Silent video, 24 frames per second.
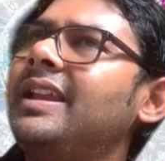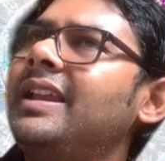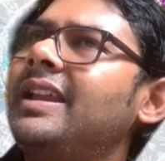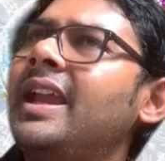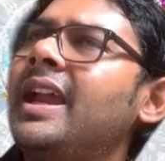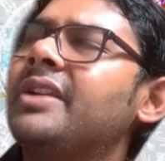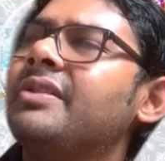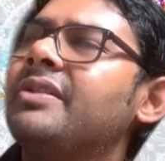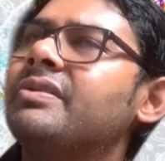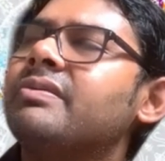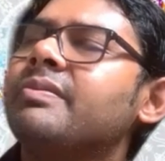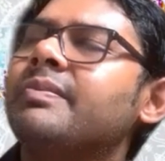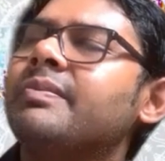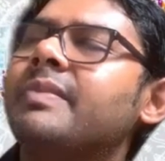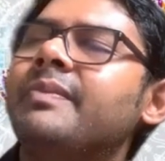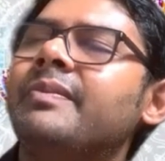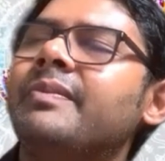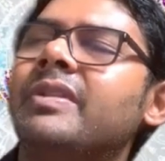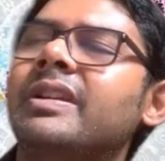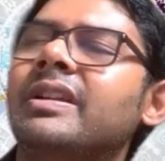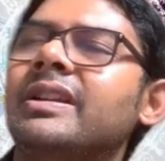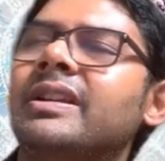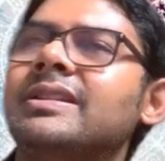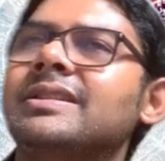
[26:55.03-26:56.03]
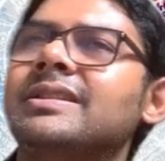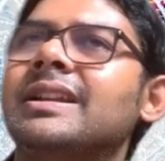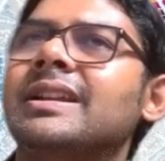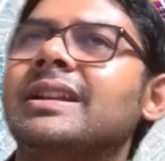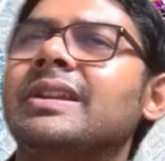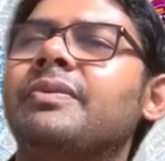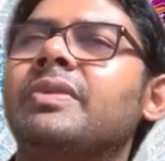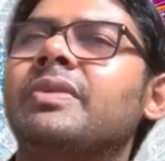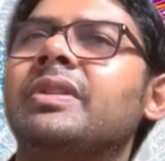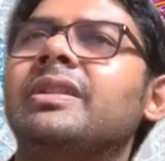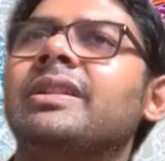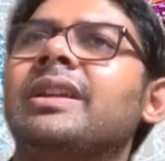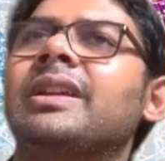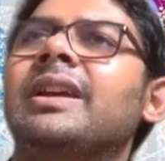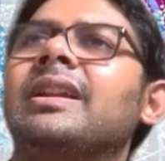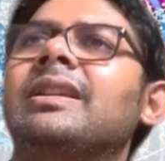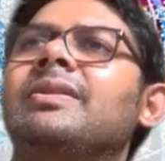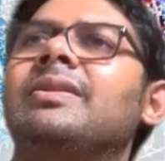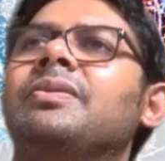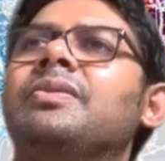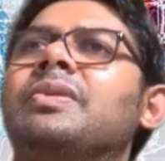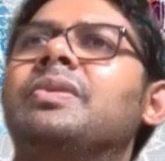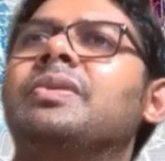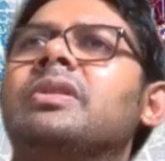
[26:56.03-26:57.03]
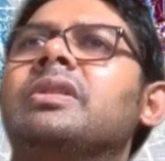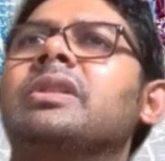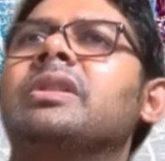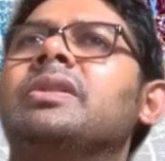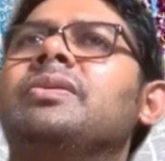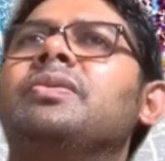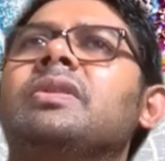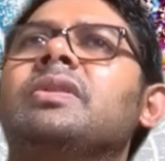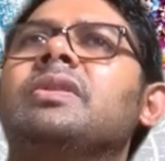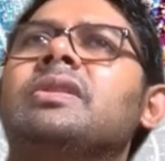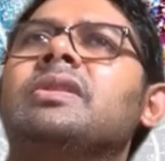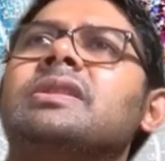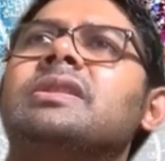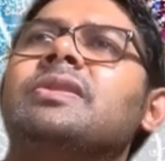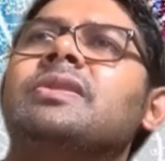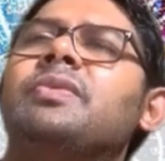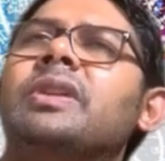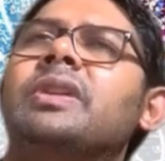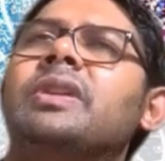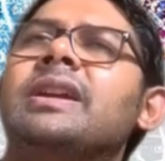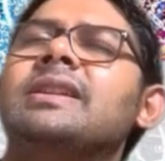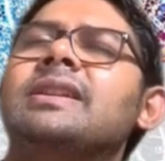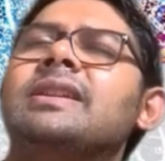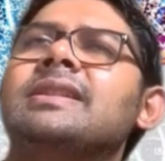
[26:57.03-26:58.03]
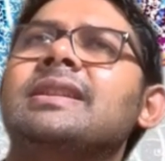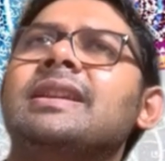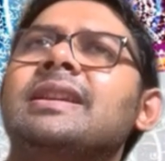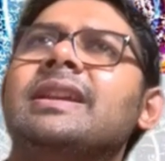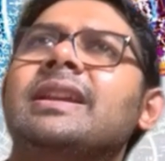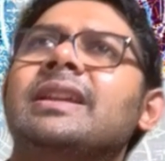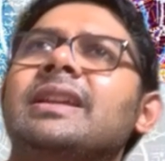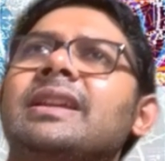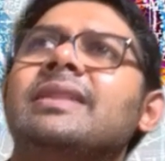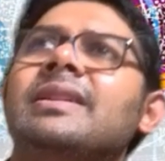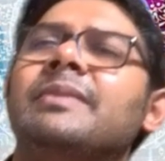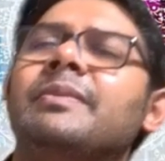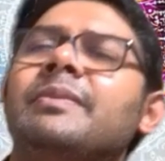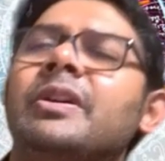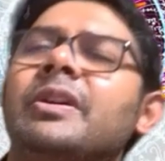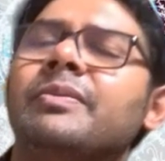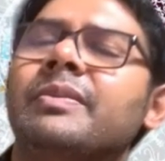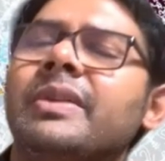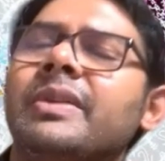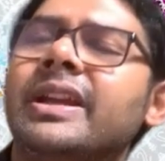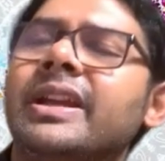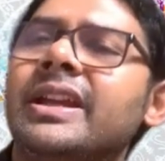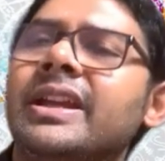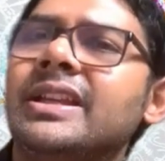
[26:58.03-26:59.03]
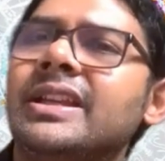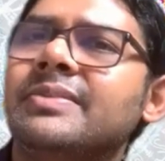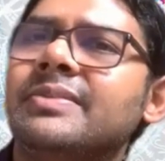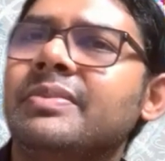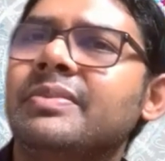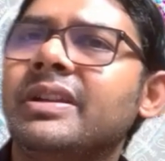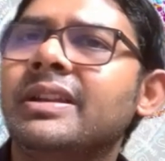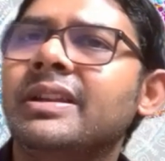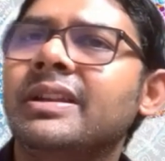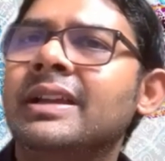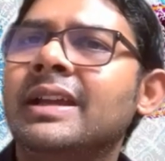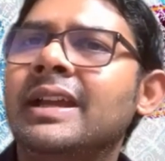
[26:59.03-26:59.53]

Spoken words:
don't remember exactly what that word was or what I said about my age, but